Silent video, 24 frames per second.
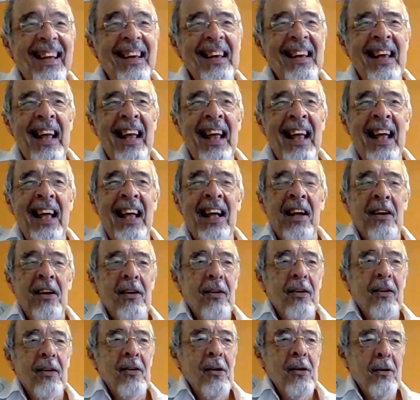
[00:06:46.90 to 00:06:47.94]
Yeah,
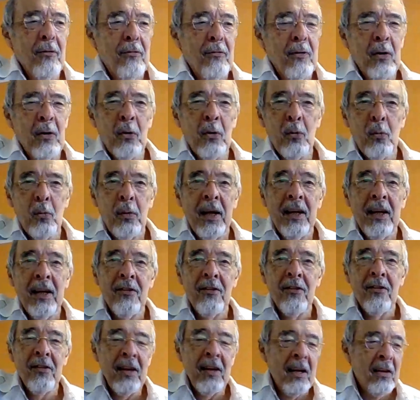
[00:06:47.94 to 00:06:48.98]
kind of feels weird
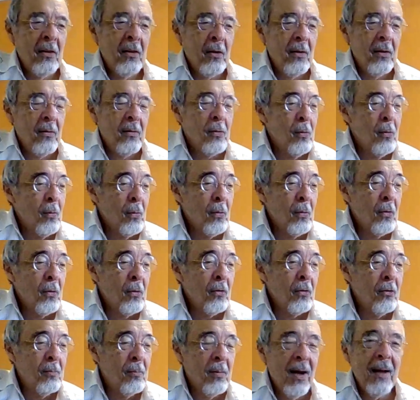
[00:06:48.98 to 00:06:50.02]
singing the
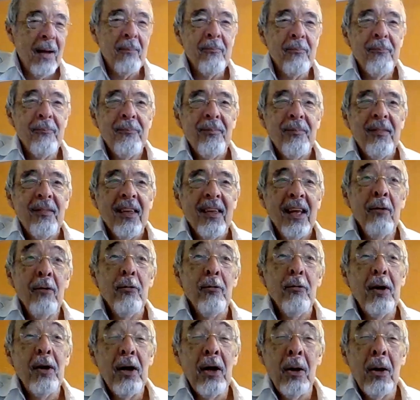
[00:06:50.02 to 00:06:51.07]
chords, but if
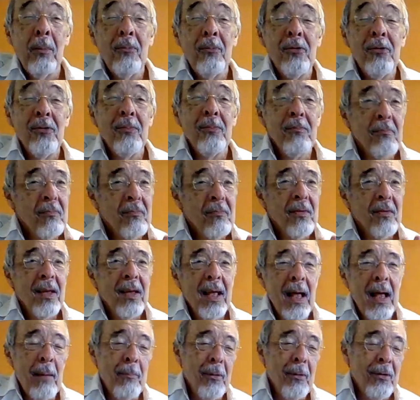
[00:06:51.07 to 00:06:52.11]
it helps,
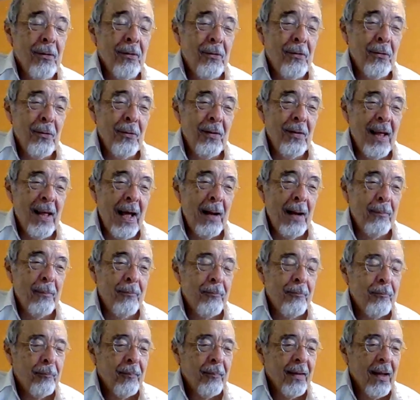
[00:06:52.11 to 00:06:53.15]
happy to do that.
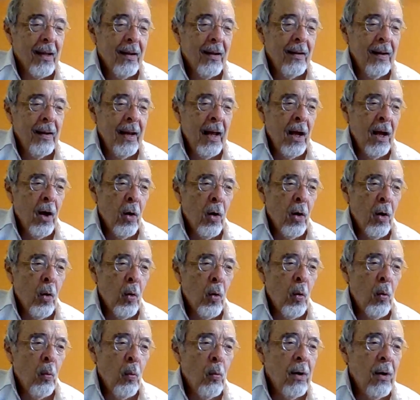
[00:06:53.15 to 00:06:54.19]
Now,
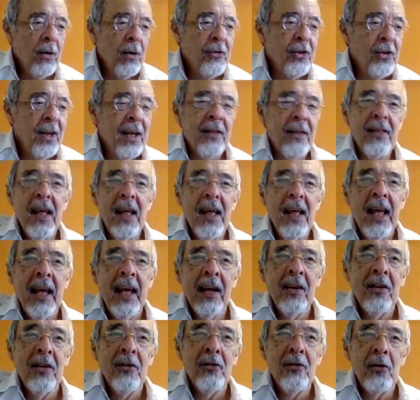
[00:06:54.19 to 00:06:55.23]
once you get the hang
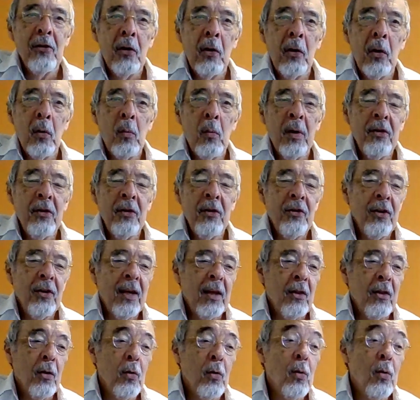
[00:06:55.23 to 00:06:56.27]
of the song, once you
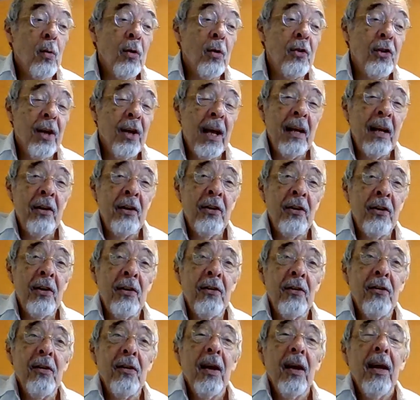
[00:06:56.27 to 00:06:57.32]
get the chord
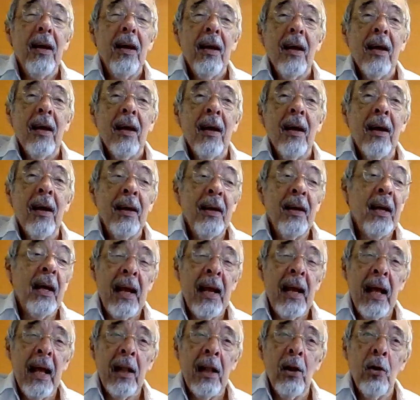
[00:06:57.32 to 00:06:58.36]
changes, you can
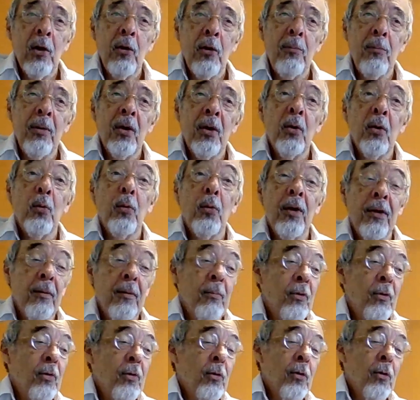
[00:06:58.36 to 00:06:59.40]
add a little bit of
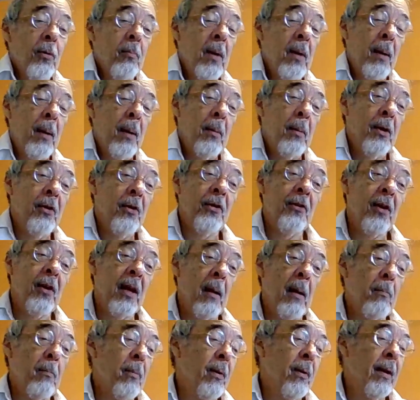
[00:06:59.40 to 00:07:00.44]
rhythm to it, maybe just an
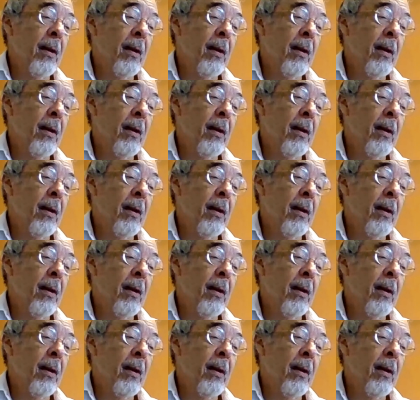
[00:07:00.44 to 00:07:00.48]
up and